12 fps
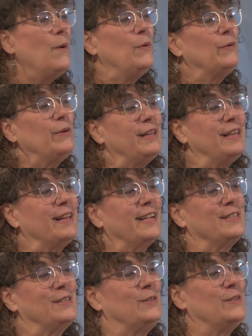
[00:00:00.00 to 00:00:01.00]
we really
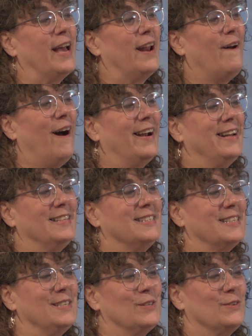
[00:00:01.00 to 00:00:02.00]
like to do that audience
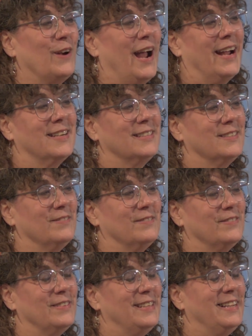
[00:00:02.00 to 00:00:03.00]
interactive